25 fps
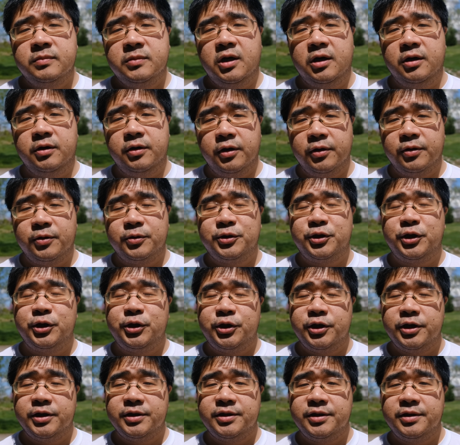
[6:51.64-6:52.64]
Another
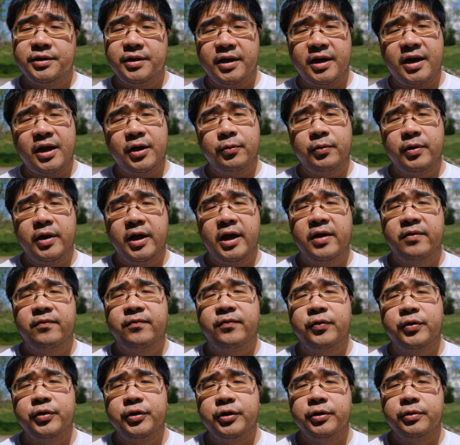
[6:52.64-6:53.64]
suggestion that I would have
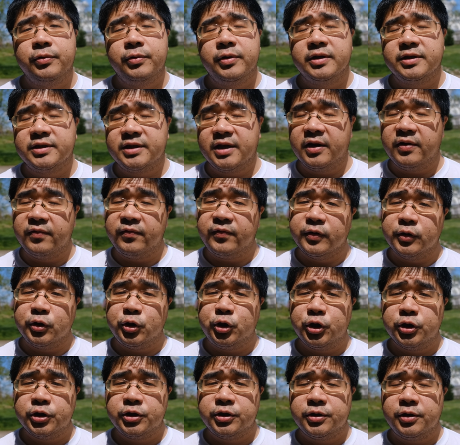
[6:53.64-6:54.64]
for you is that if you're
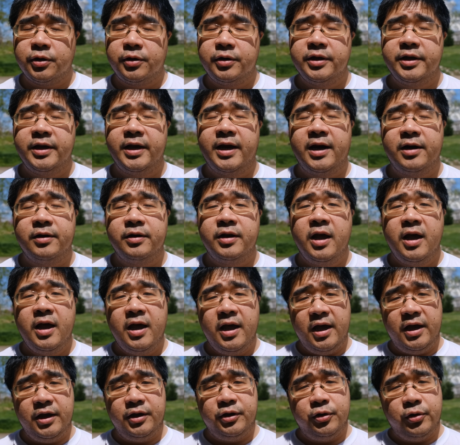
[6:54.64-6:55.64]
just starting out
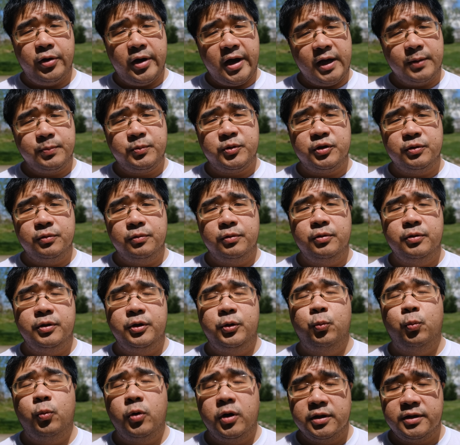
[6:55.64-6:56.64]
and you
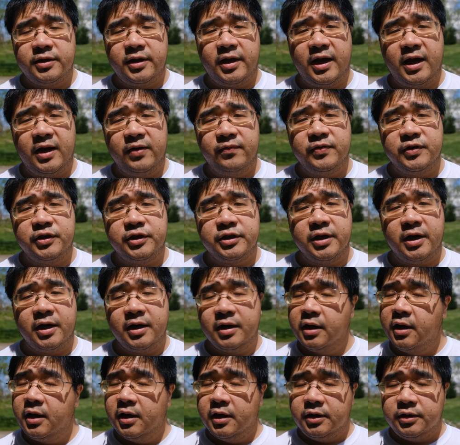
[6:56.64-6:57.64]
absolutely want to have a
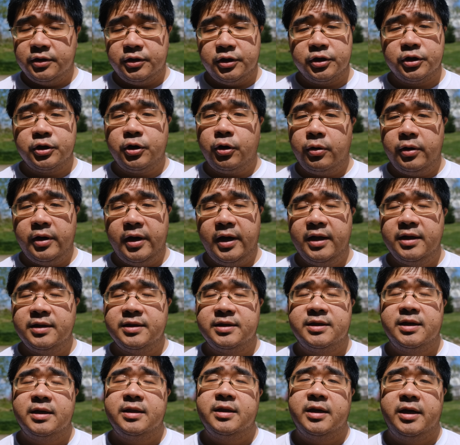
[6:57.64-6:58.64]
shot, just go ahead and
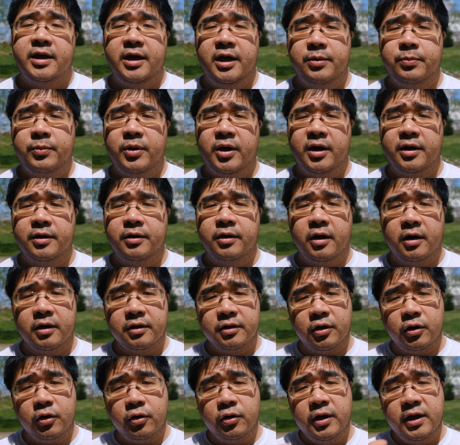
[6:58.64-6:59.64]
set the camera on
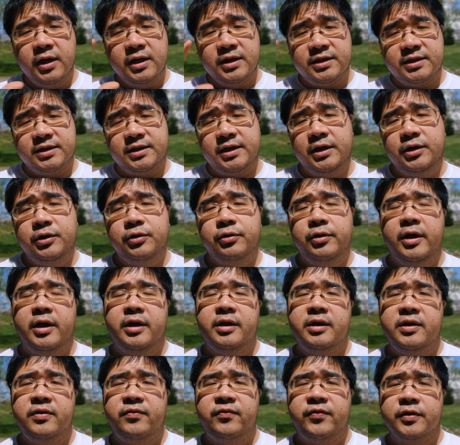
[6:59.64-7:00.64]
auto, set your
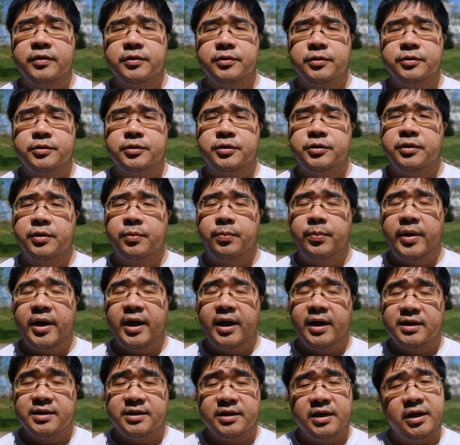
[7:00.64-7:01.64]
ND filter to the
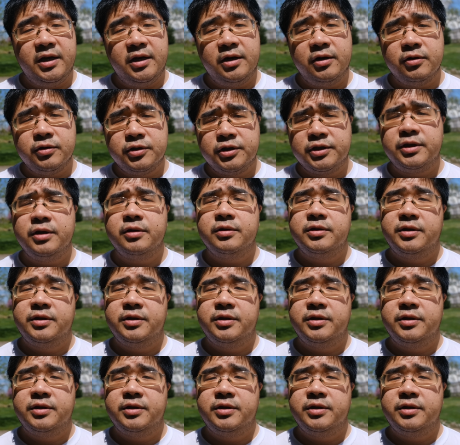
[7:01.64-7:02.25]
max, and it'll still